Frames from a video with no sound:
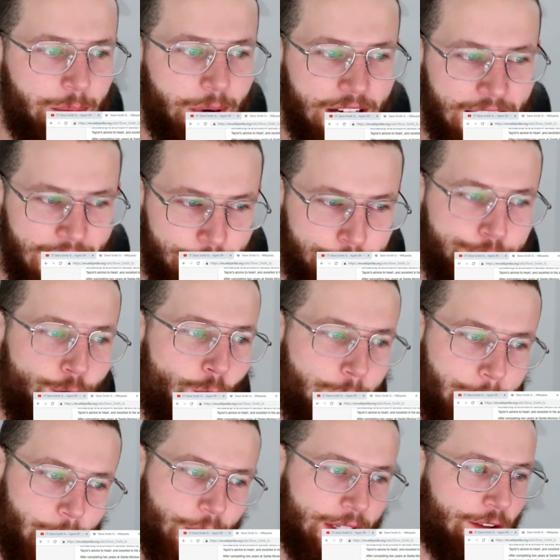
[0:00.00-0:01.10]
but he had a
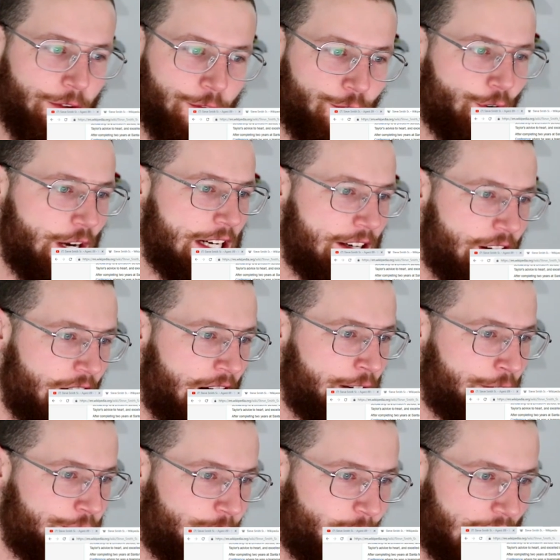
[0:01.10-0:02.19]

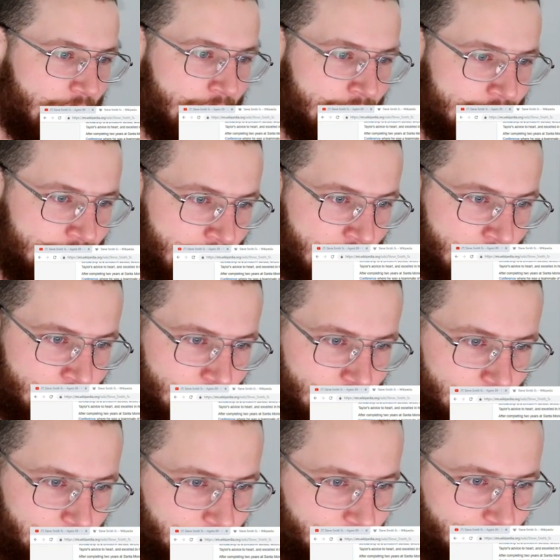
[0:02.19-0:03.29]
4.39 40 yard
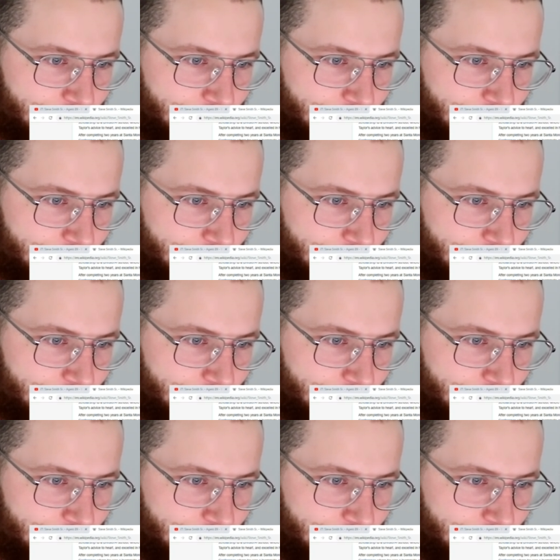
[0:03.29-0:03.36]
dash